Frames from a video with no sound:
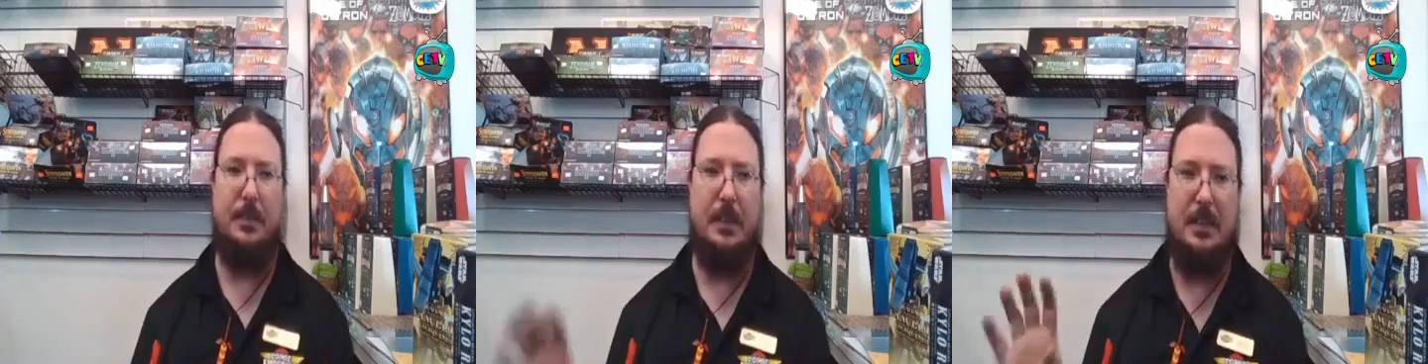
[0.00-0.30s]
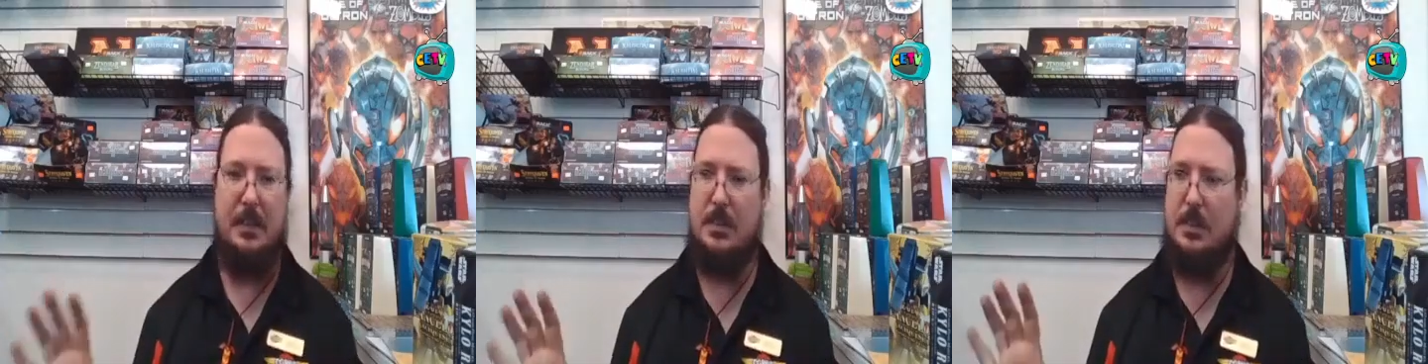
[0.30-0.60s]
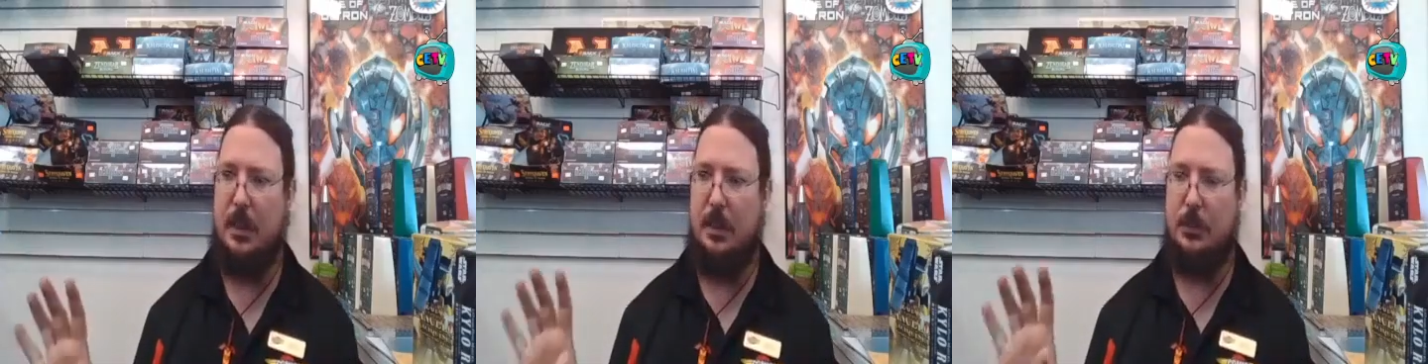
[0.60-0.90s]
these
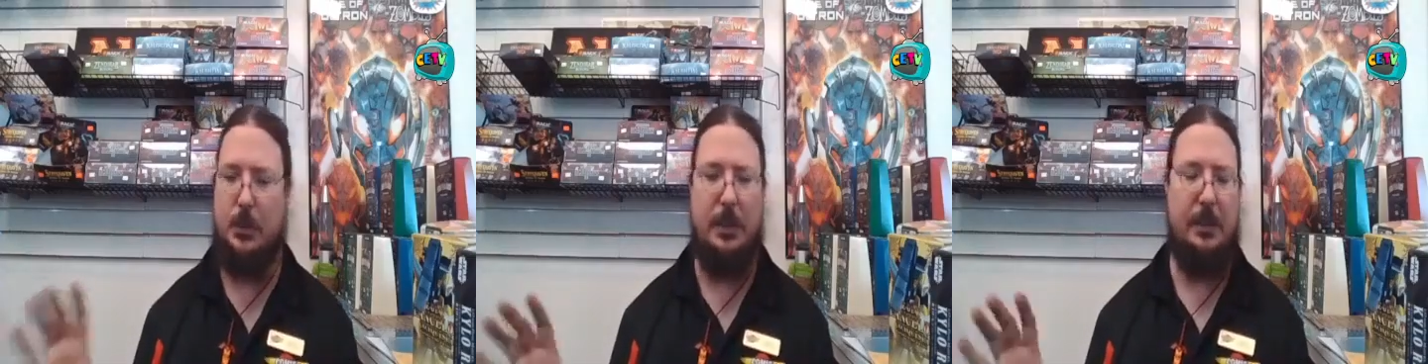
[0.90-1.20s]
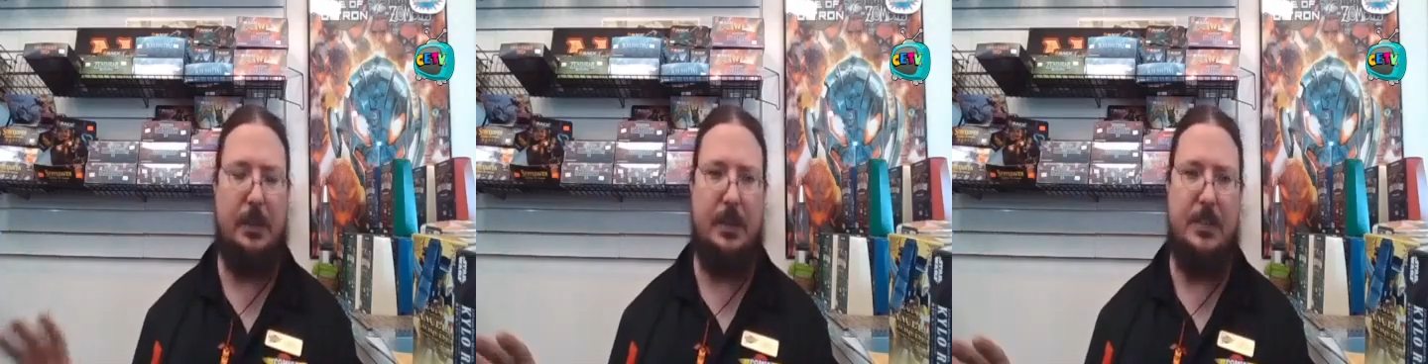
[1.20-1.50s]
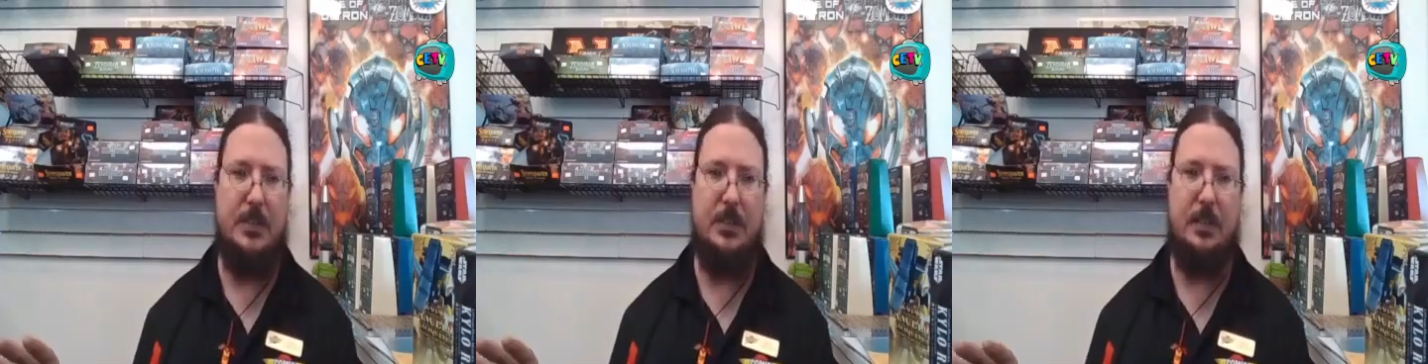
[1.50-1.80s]
trainer
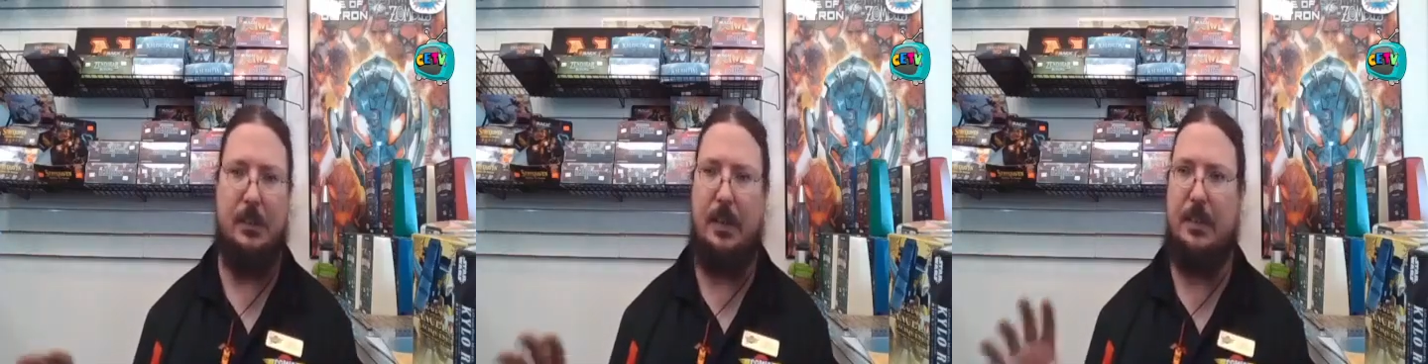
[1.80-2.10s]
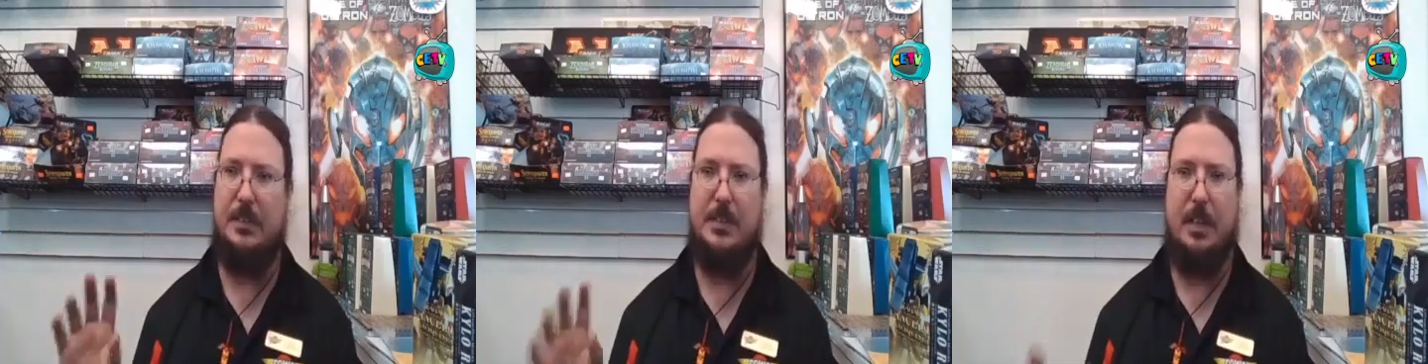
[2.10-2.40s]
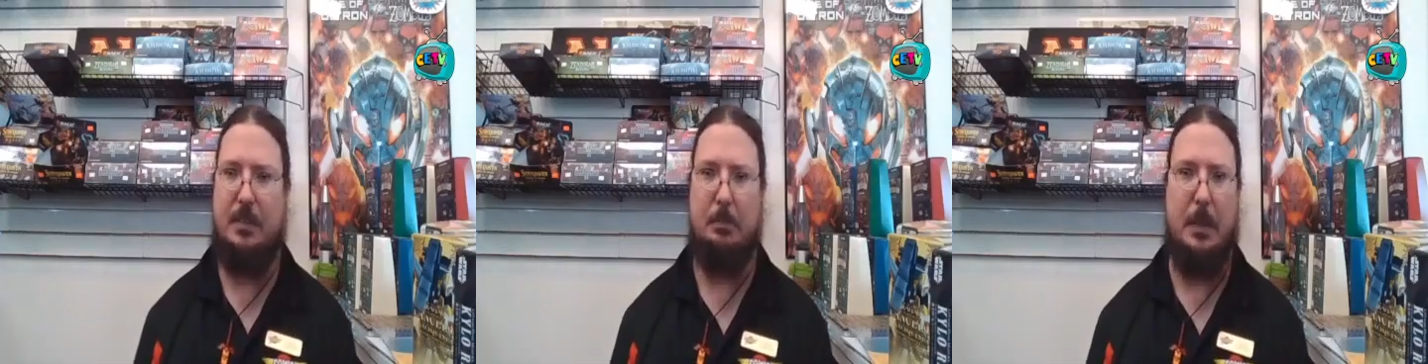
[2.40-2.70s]
kits, they're like
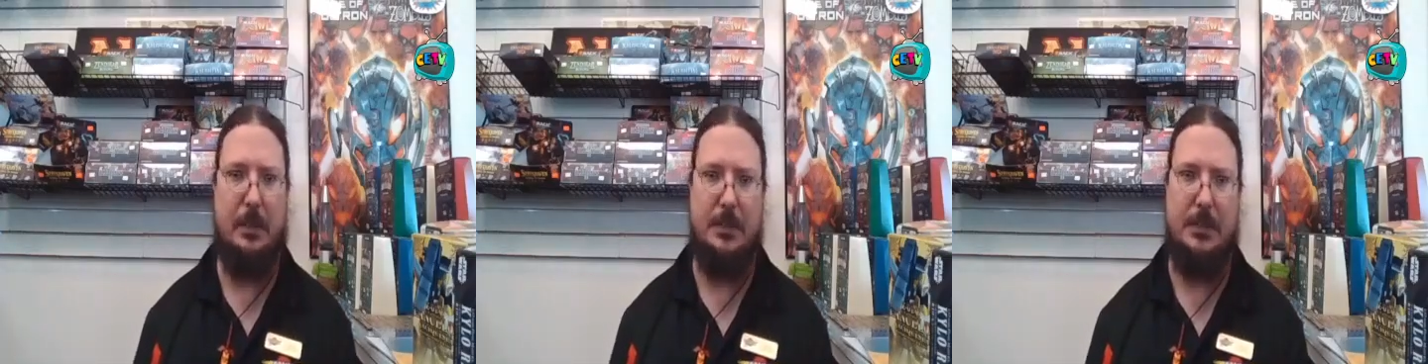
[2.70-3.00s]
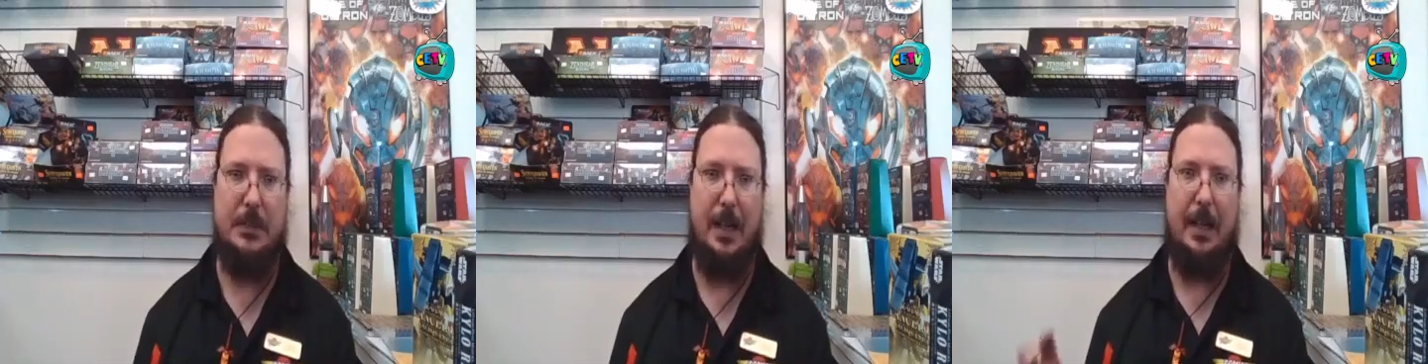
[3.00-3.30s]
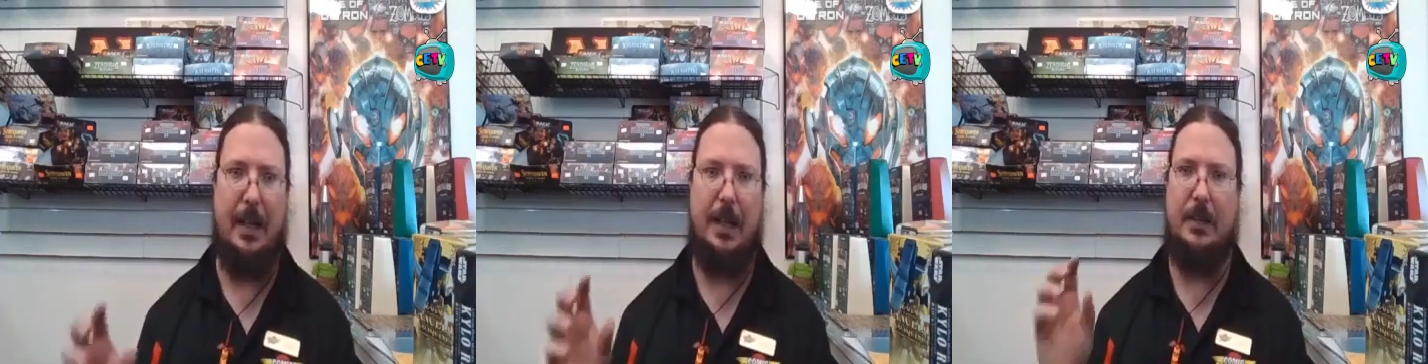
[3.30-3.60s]
$7,
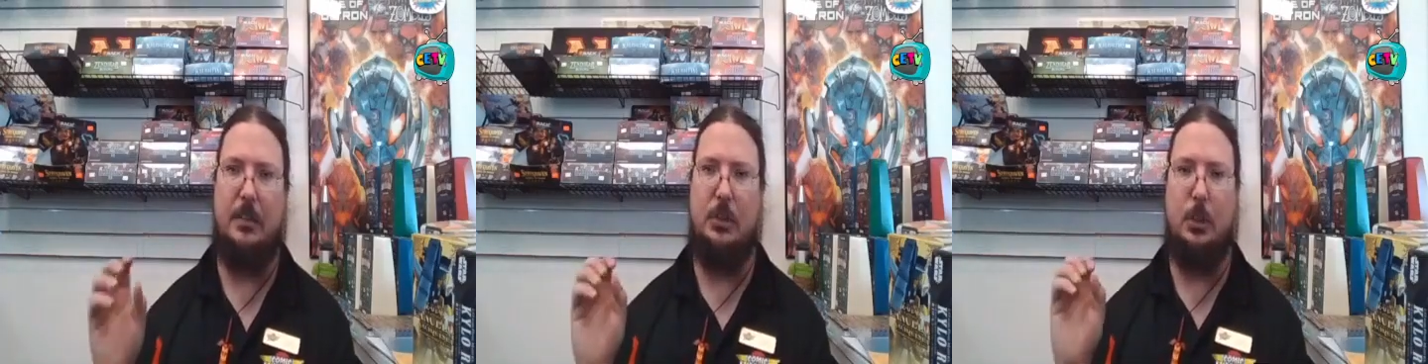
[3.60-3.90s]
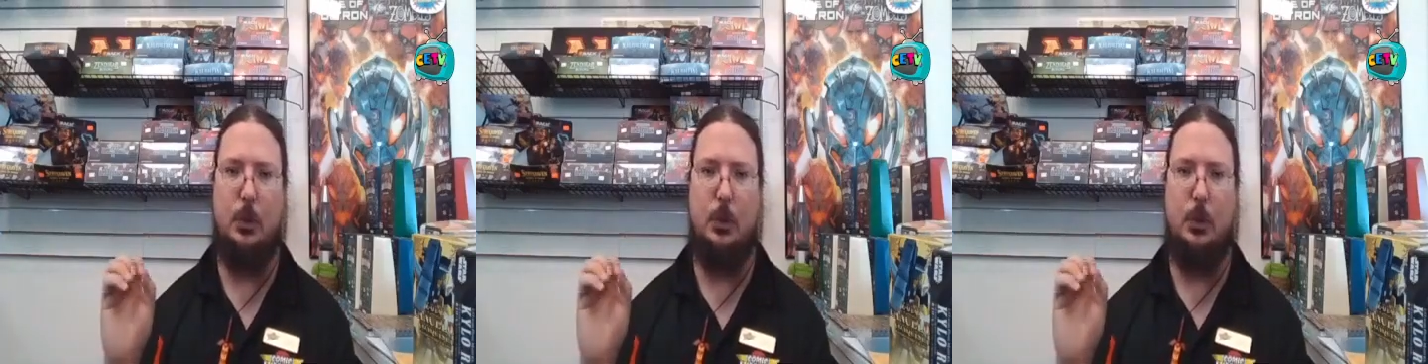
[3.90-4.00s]
and